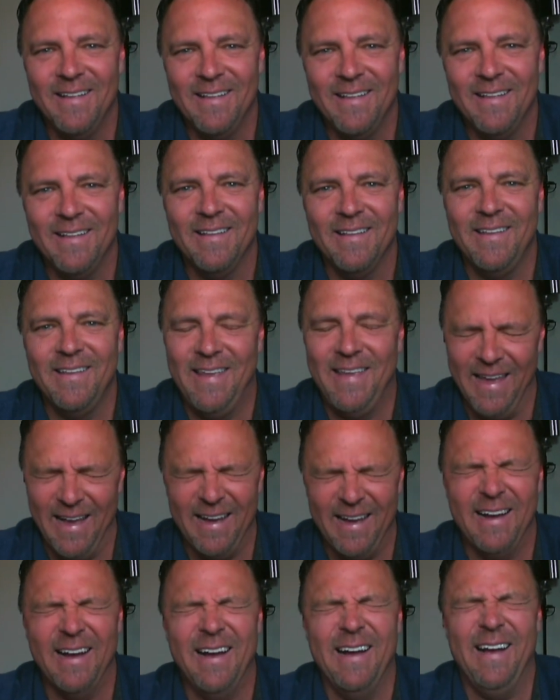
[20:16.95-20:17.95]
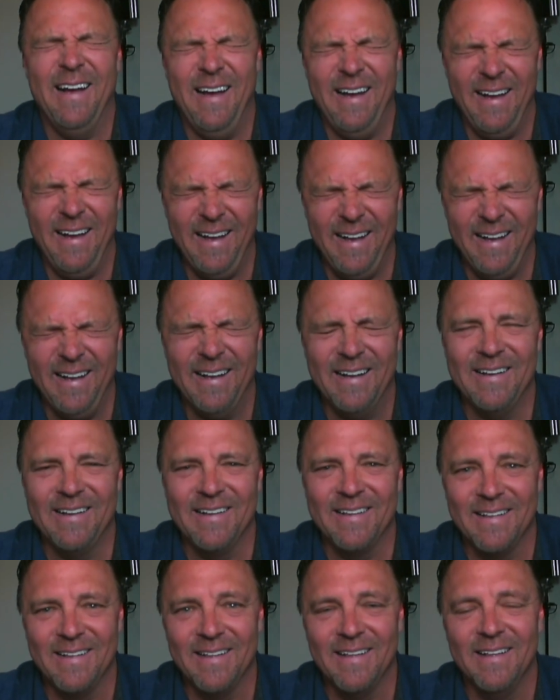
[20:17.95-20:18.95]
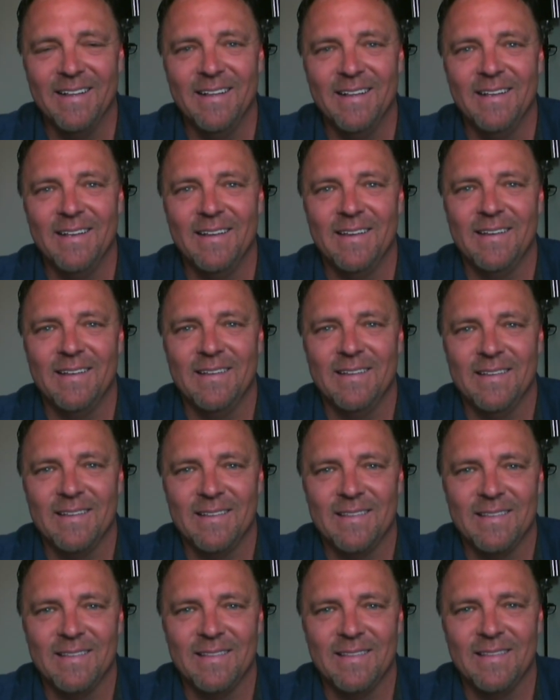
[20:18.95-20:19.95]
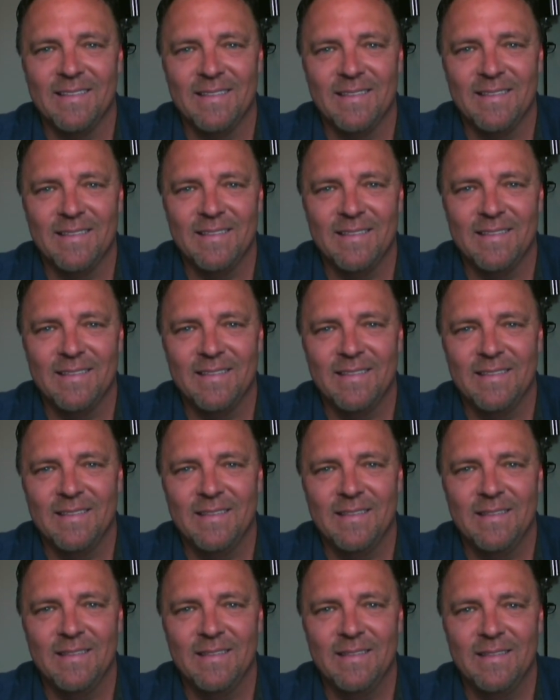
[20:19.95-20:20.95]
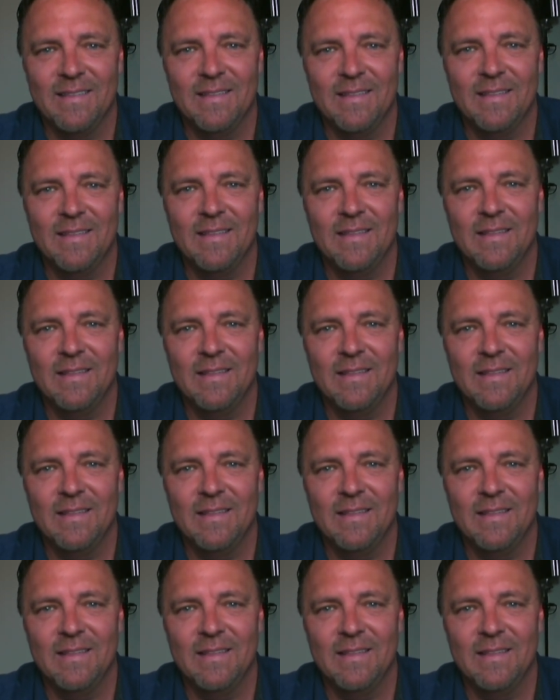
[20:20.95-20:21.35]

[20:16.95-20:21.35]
(not speaking)